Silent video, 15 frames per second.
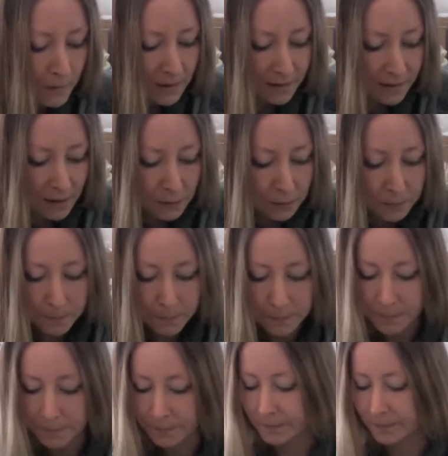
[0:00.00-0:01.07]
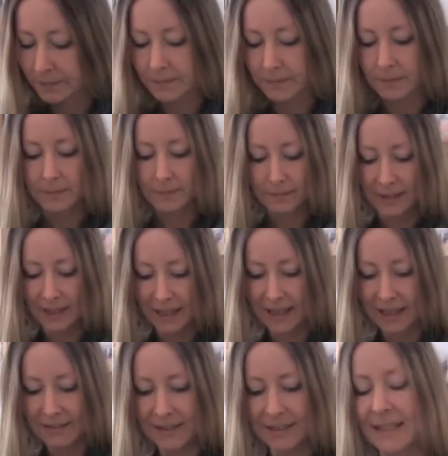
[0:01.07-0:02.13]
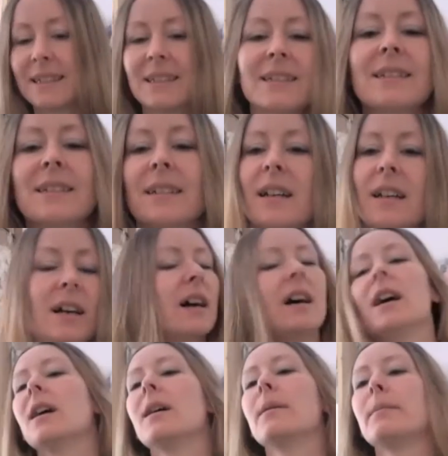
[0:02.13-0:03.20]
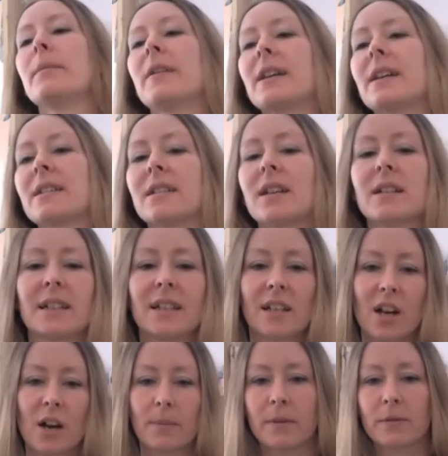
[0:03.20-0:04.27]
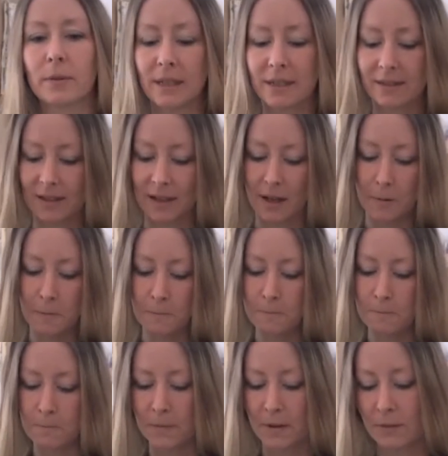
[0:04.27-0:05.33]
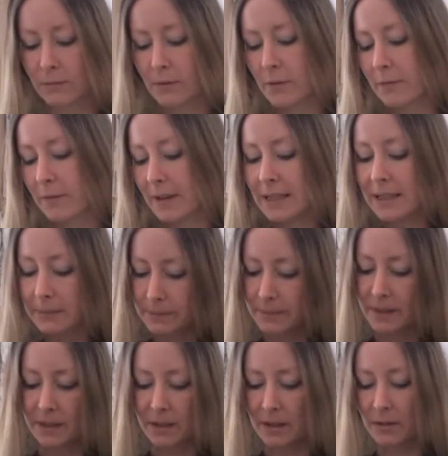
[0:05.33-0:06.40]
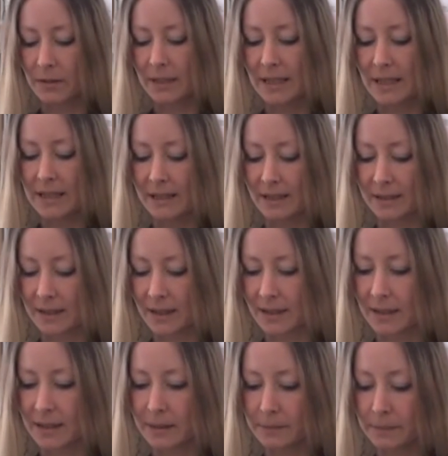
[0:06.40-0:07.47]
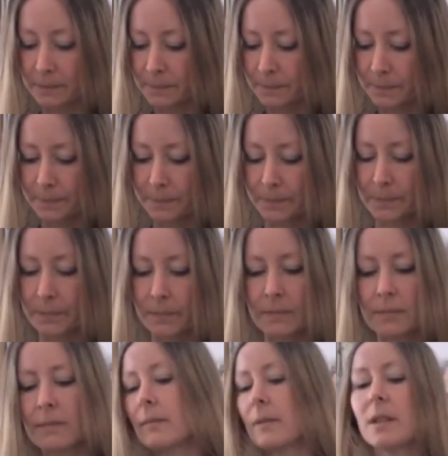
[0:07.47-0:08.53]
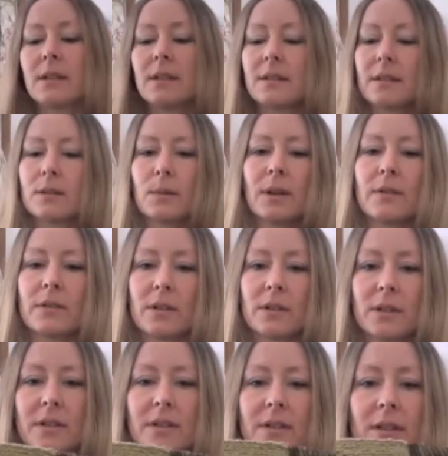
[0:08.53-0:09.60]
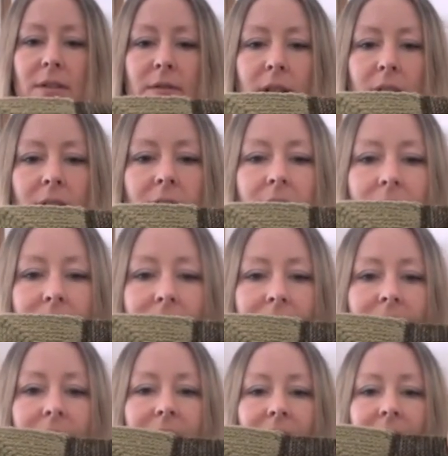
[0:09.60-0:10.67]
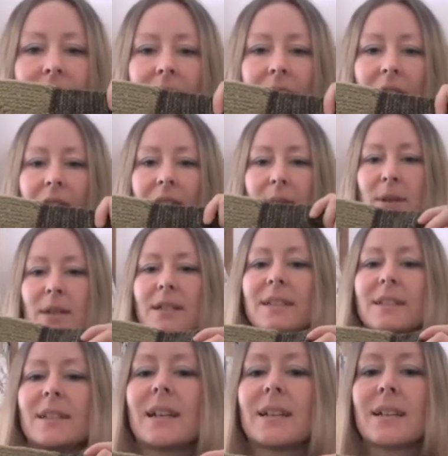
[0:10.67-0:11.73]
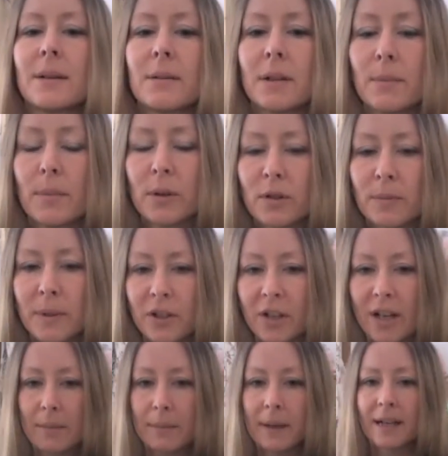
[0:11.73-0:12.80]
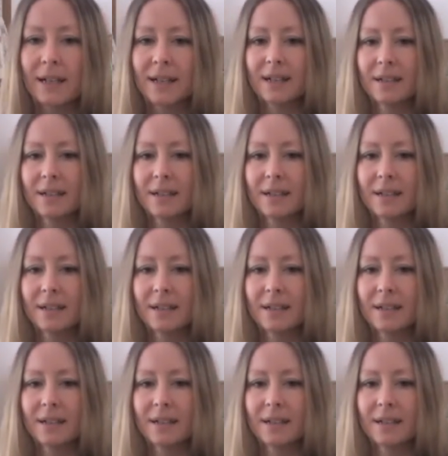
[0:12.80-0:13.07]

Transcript: So, here it is. I think I started it a couple of weeks ago, roughly. Don't know the date exactly. And this is what I've got done so far. I am going to start, I'm going to push my chair back